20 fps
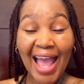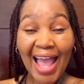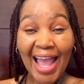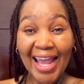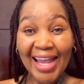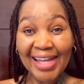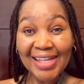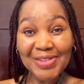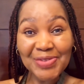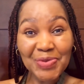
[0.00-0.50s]

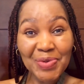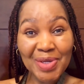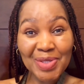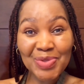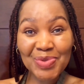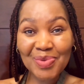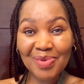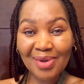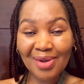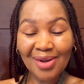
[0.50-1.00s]
And
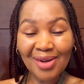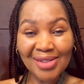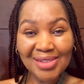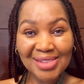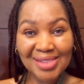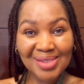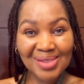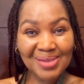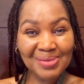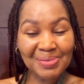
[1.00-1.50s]
once we got
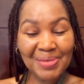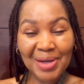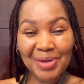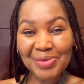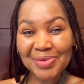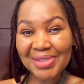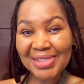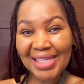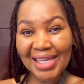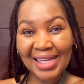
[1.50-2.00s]
to the
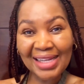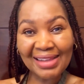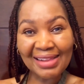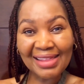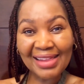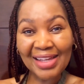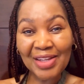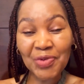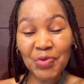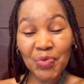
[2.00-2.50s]
mountain,
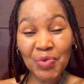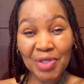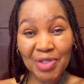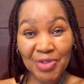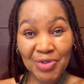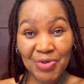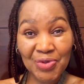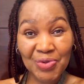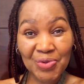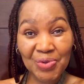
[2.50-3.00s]
then we
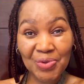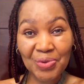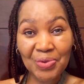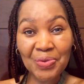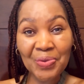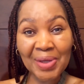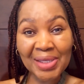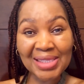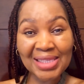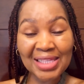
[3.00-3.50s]
knew
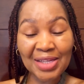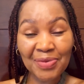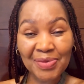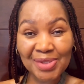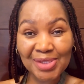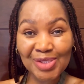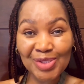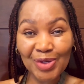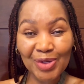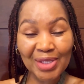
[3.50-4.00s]
what they were
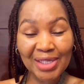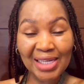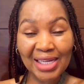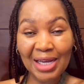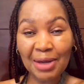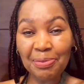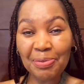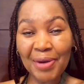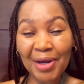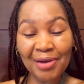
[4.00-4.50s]
talking
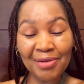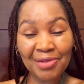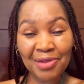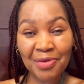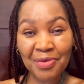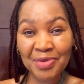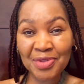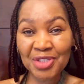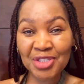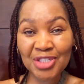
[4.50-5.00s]
about. There
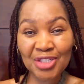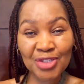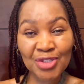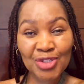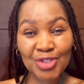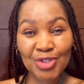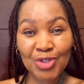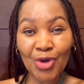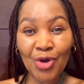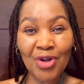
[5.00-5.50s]
was just
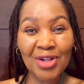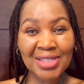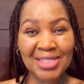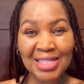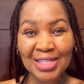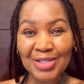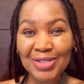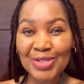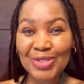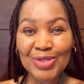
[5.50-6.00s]
stalls
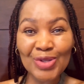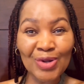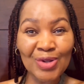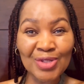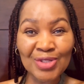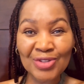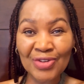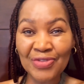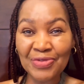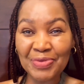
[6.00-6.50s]
and
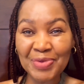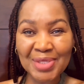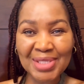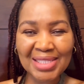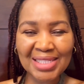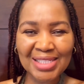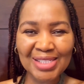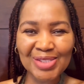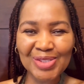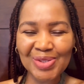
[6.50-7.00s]
stalls of
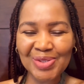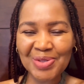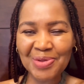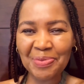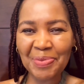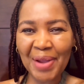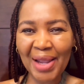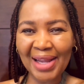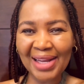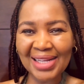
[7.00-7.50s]
mosquito
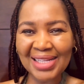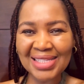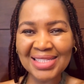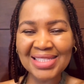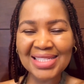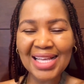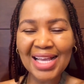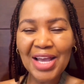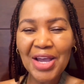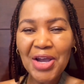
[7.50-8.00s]
repellents.
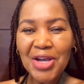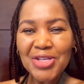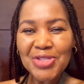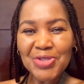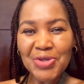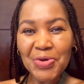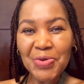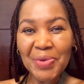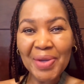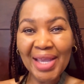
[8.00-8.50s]

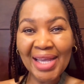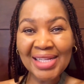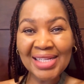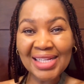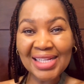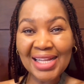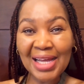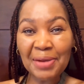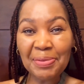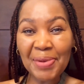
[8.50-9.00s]
So we
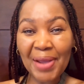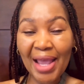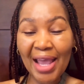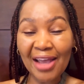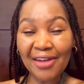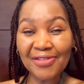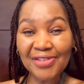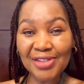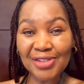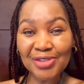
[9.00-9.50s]
ended up
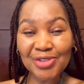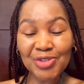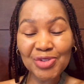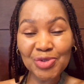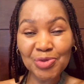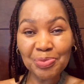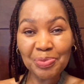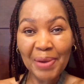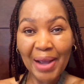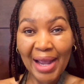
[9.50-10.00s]
having to
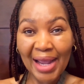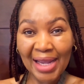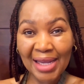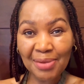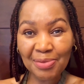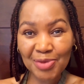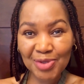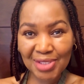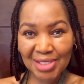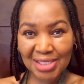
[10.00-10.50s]
buy
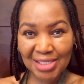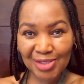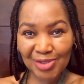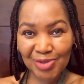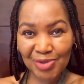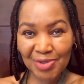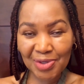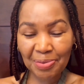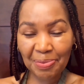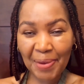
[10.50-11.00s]

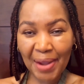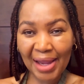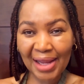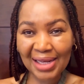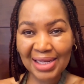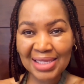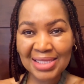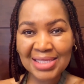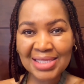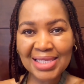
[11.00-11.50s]
mosquito
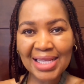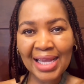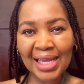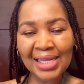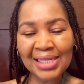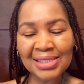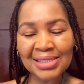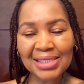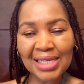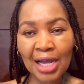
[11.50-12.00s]
repellents,
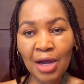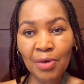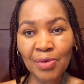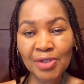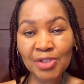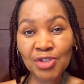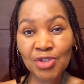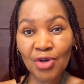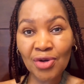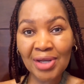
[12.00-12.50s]
and our
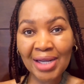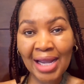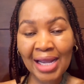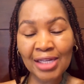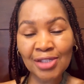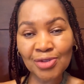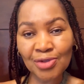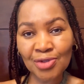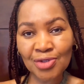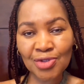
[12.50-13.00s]
tour
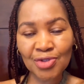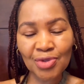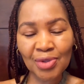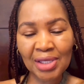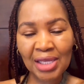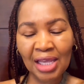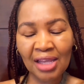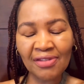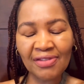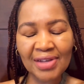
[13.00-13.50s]
guide also
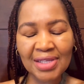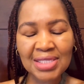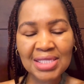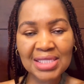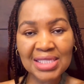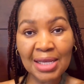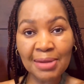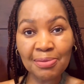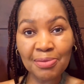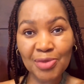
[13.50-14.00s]
gave us
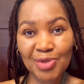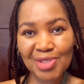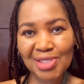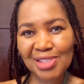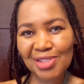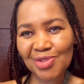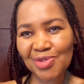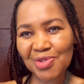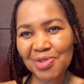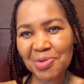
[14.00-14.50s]
some
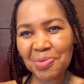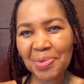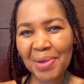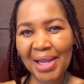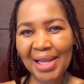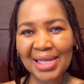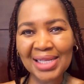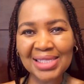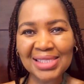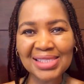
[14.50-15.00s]
mosquito
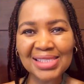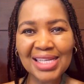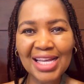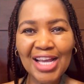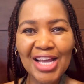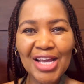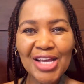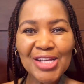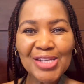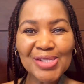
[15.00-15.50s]
repellents.
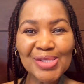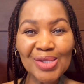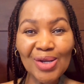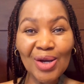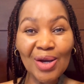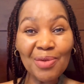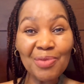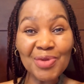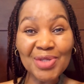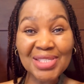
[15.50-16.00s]
So
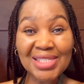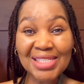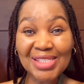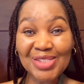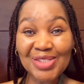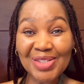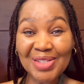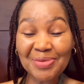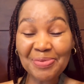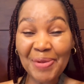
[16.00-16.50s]
our
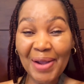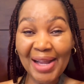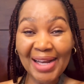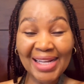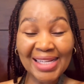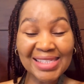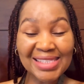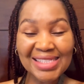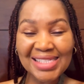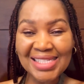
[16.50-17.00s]
mosquito
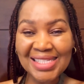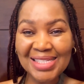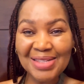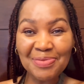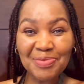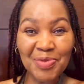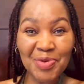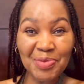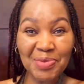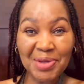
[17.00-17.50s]
repellent is the
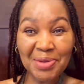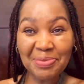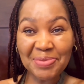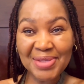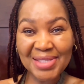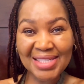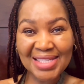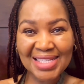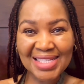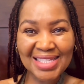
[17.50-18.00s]
booming
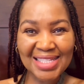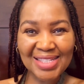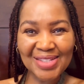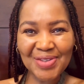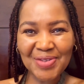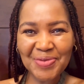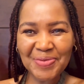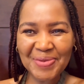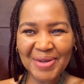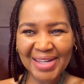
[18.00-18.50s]
business in
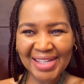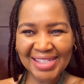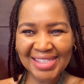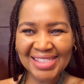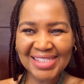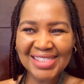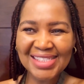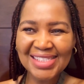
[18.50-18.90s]
Oman.